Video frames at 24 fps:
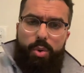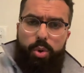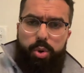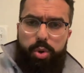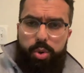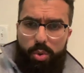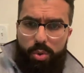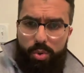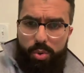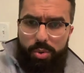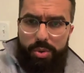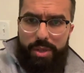
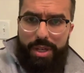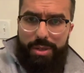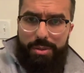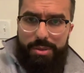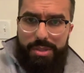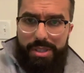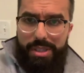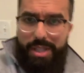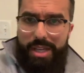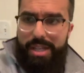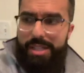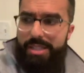Whew, that was
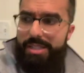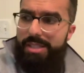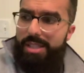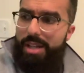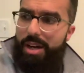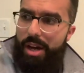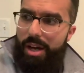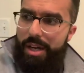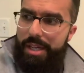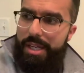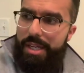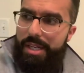a lot of
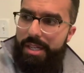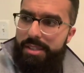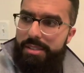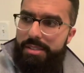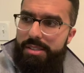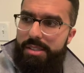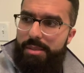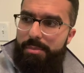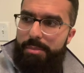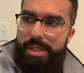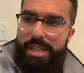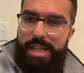talking.
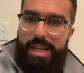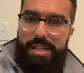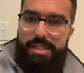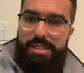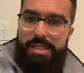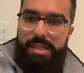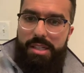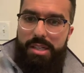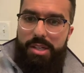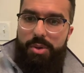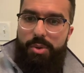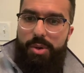Somebody
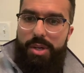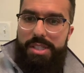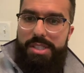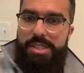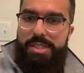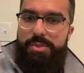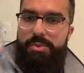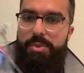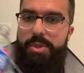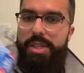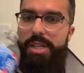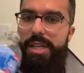asked a
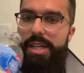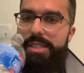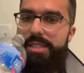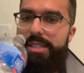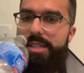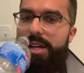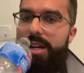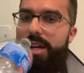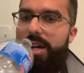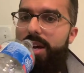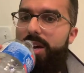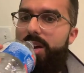question. What do you guys
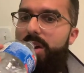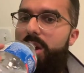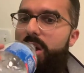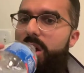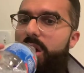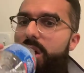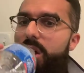got?